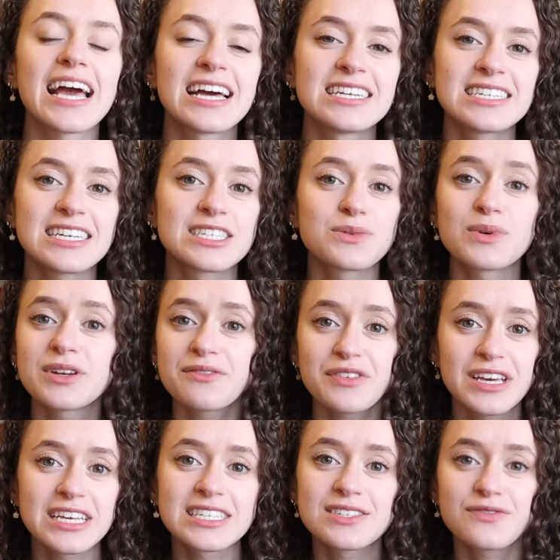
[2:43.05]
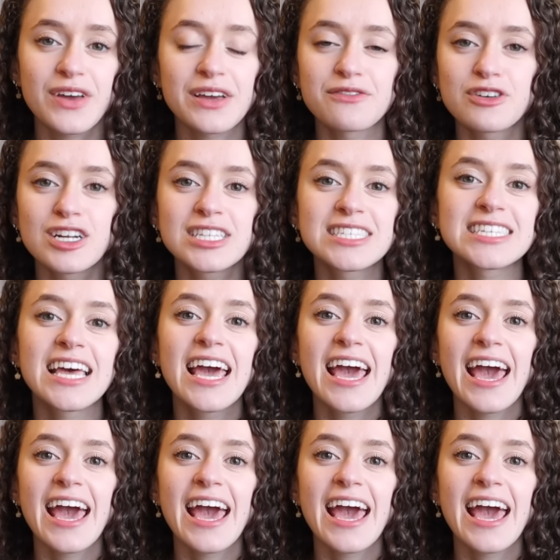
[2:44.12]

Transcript: and it's one of his favorites,